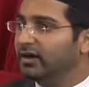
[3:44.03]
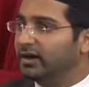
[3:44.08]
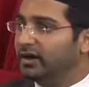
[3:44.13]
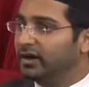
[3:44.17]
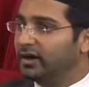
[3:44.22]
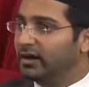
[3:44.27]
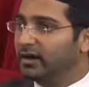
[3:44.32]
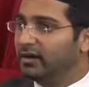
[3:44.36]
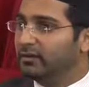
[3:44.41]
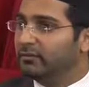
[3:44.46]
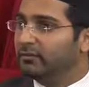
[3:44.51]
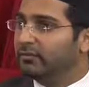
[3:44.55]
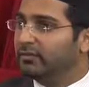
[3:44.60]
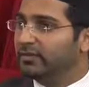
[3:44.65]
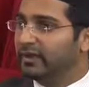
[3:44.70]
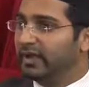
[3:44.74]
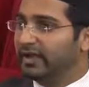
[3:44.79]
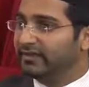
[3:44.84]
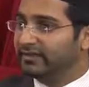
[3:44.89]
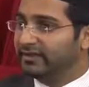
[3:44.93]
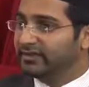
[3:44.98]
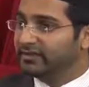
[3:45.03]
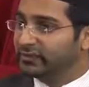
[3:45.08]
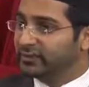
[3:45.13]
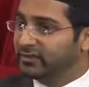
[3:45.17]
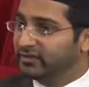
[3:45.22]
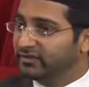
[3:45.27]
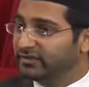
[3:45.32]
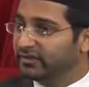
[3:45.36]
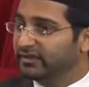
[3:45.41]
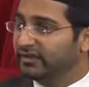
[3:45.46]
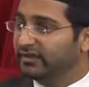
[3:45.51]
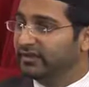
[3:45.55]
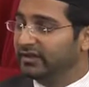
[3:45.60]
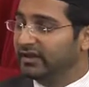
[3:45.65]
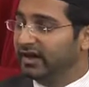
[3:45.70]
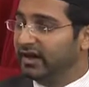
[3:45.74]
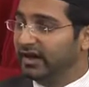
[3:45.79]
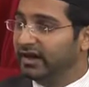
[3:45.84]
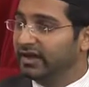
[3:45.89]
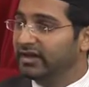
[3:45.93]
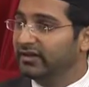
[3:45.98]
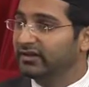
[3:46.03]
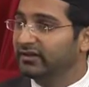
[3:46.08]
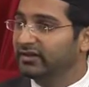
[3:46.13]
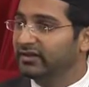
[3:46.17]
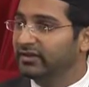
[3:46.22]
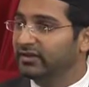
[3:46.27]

And this question I